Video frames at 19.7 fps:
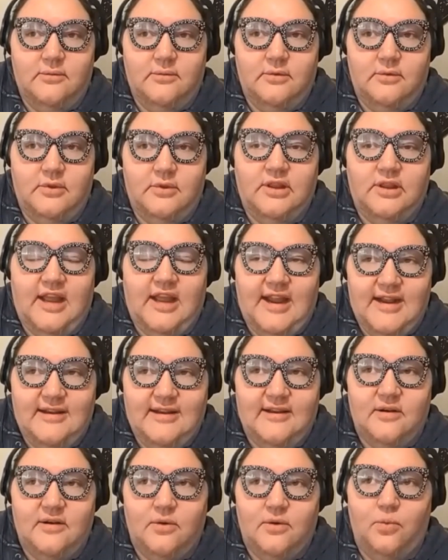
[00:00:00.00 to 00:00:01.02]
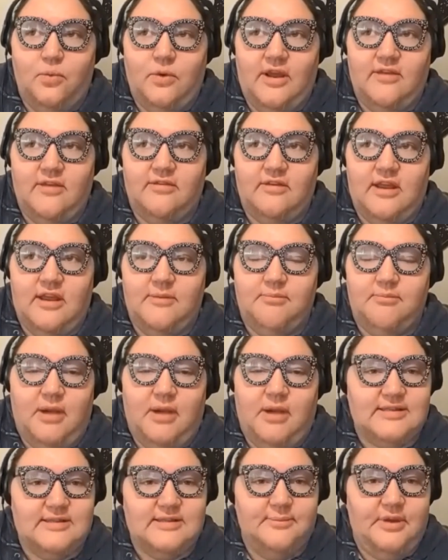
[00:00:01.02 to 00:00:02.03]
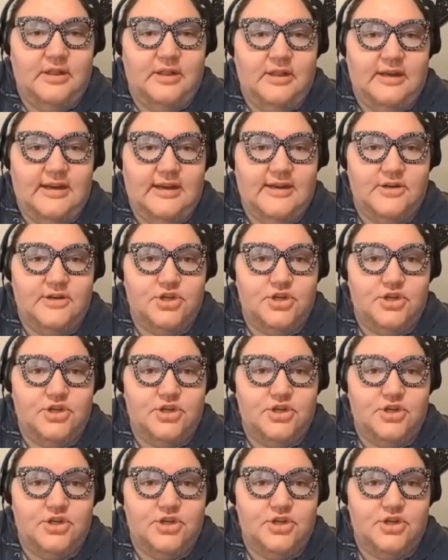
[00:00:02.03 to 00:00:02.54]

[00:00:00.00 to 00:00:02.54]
laden with impossibility and